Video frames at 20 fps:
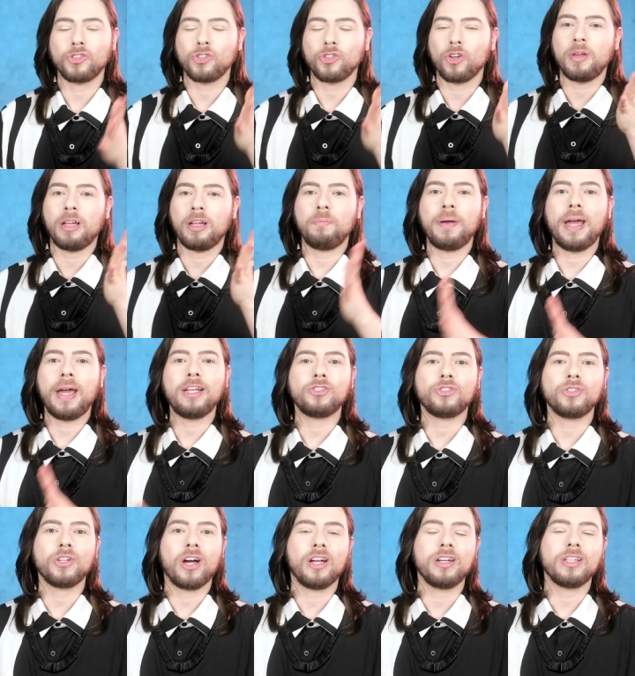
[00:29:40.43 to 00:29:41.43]
Join me on
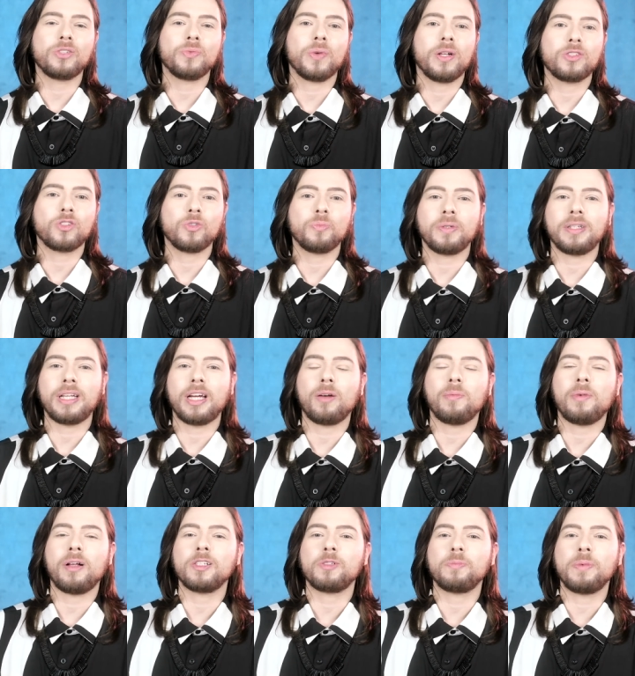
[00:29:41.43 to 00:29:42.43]
Patreon as well, Super
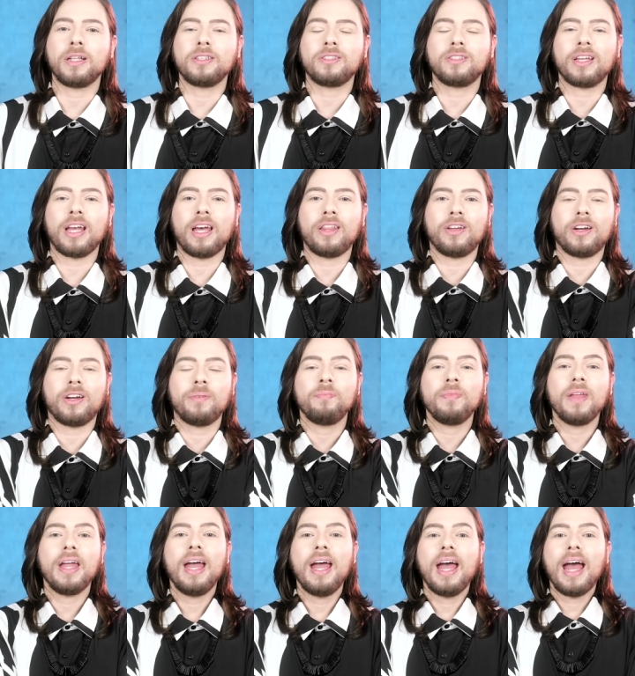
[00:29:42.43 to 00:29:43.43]
Dacob, all spelled together.
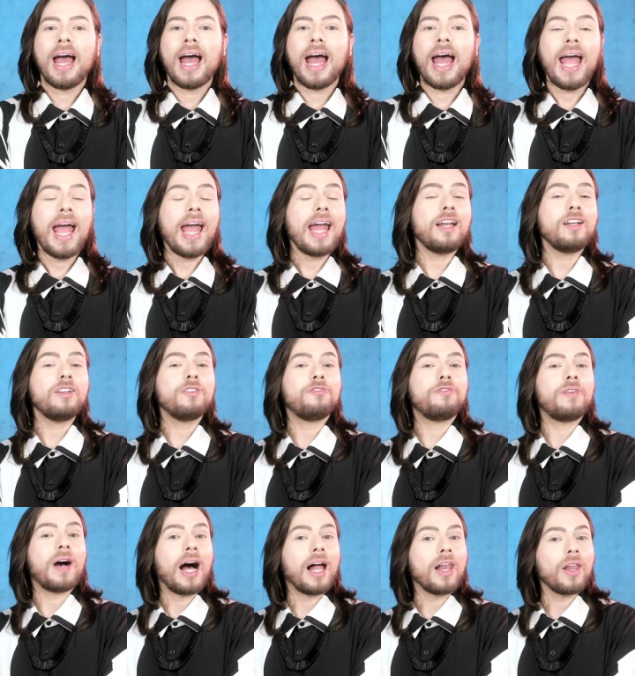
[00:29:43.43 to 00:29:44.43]
And
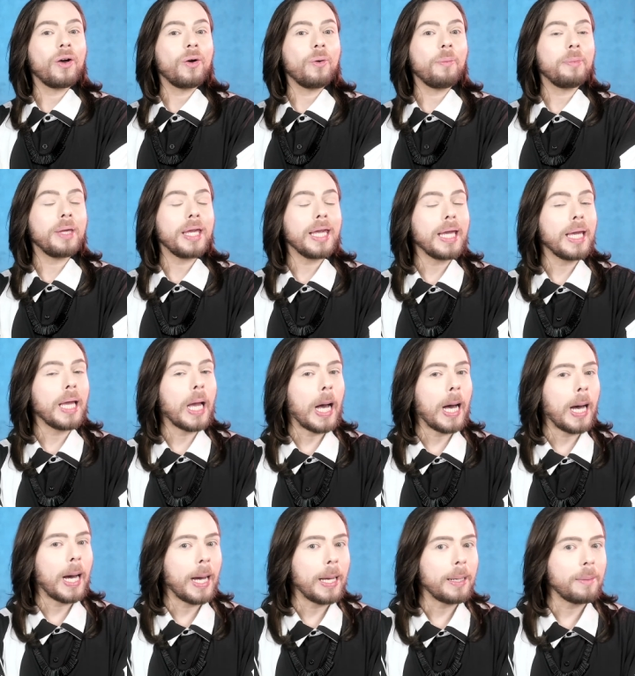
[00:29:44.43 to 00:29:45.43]
follow me
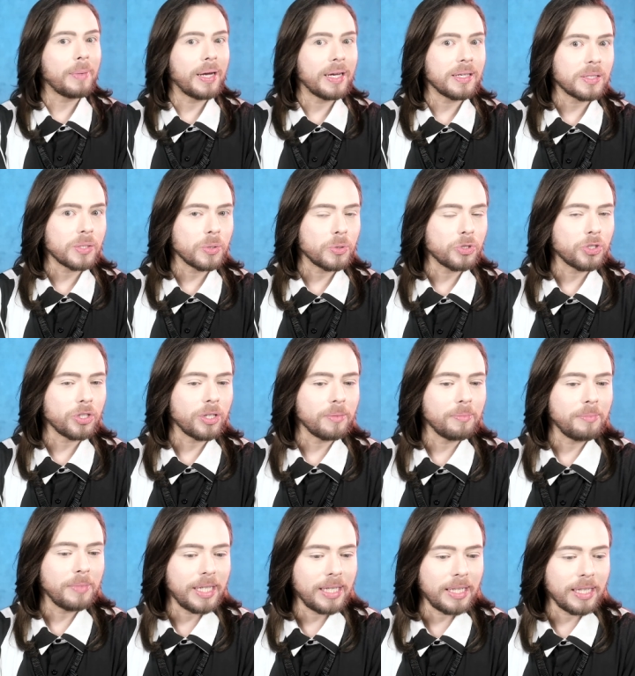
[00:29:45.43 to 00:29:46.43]
on my social
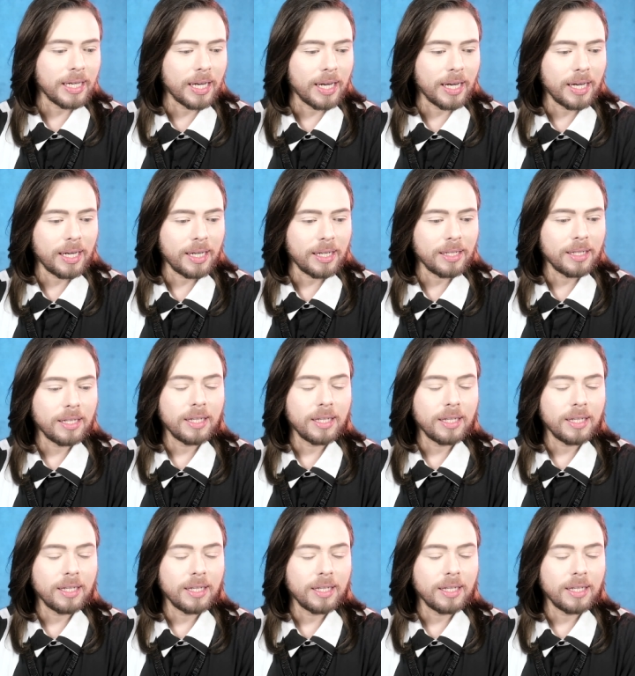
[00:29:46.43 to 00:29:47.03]
media.